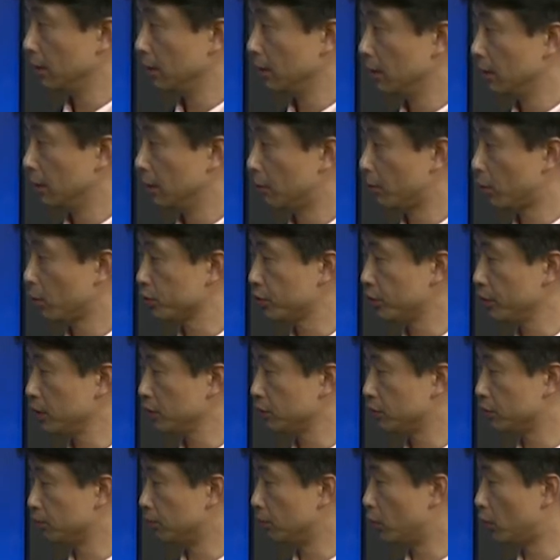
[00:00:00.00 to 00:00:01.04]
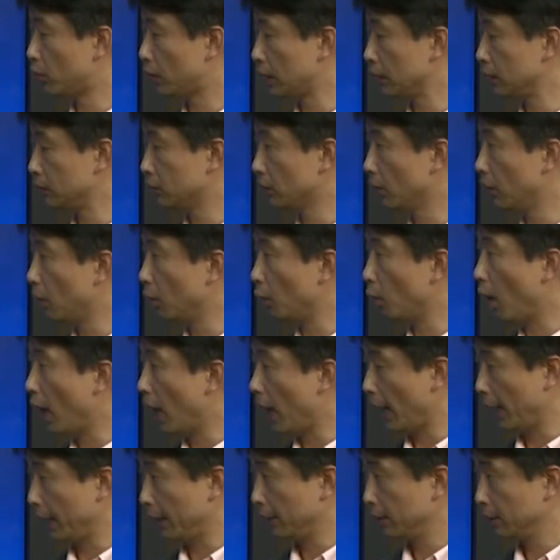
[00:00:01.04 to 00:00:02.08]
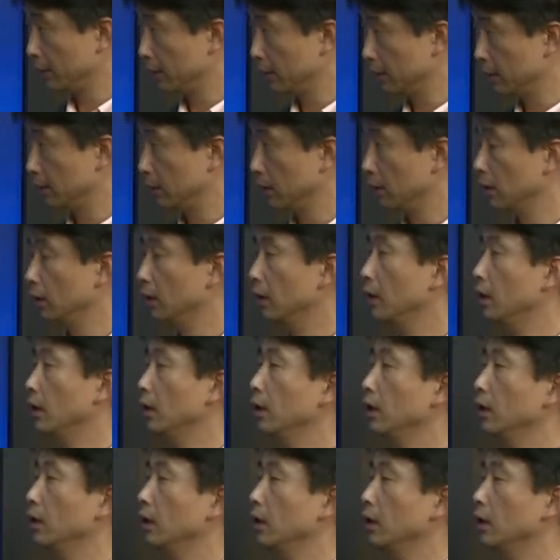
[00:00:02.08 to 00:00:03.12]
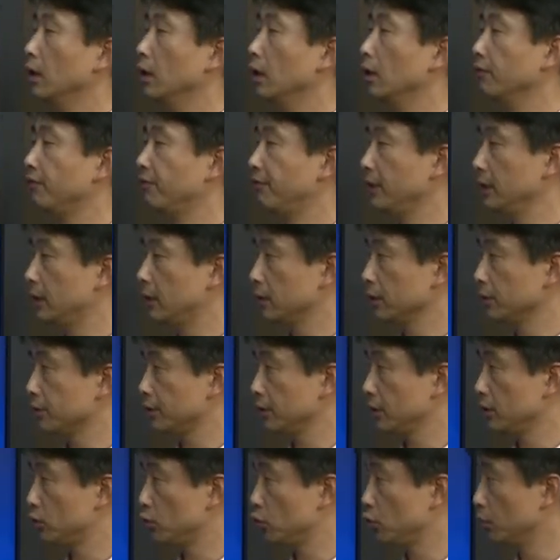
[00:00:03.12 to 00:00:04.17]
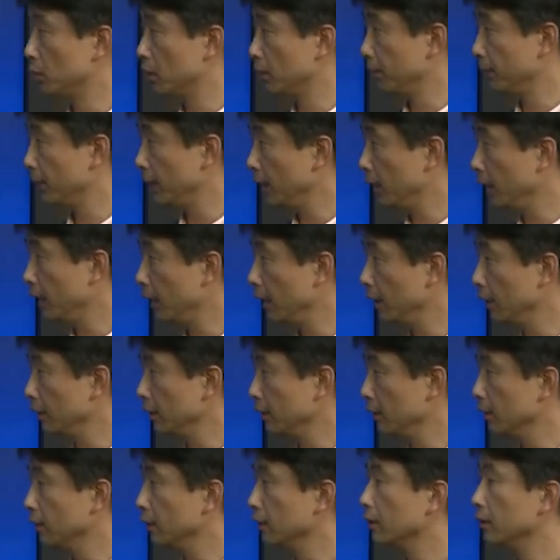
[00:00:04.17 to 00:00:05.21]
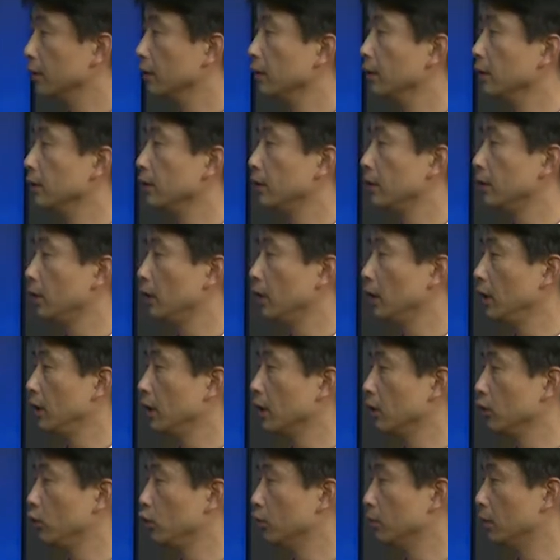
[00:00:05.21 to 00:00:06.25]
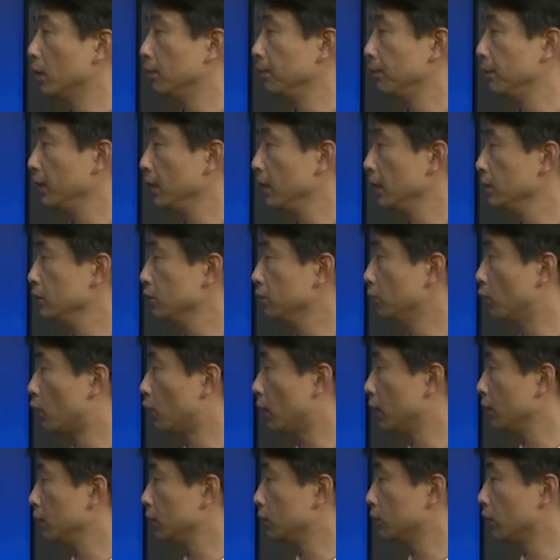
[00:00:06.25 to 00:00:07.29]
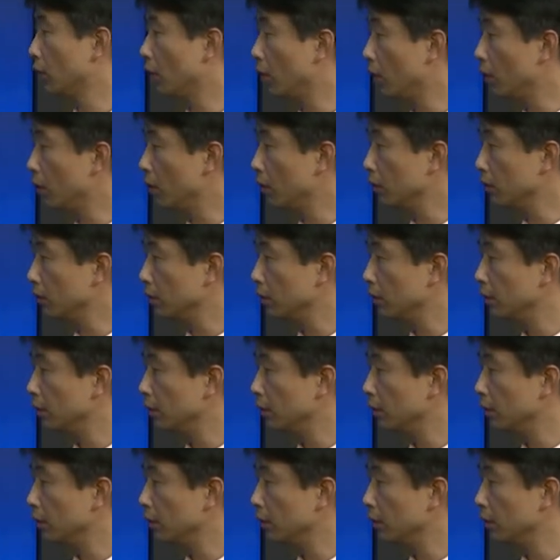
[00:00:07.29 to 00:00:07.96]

Abortion is morally wrong. Why? A fetus is human being. Killing a human being is morally wrong.